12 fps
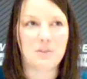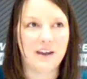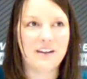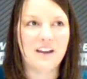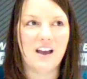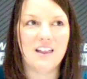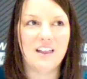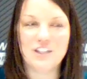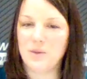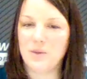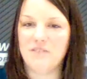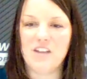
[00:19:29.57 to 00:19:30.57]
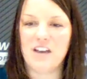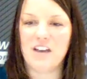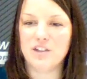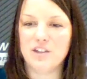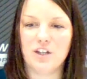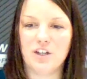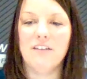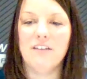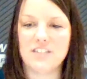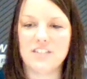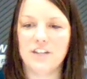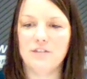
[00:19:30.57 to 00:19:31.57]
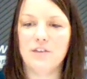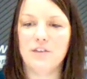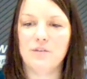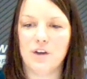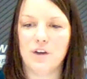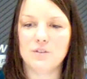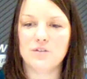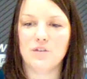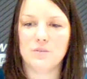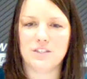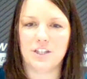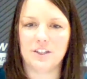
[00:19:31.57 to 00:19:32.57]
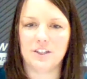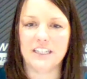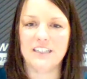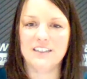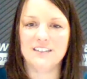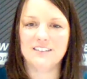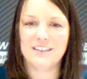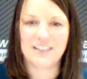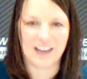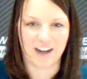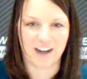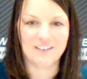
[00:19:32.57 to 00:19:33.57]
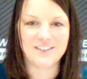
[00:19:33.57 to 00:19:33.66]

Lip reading: knowledge, we have never I've seen a few folks from Missouri there.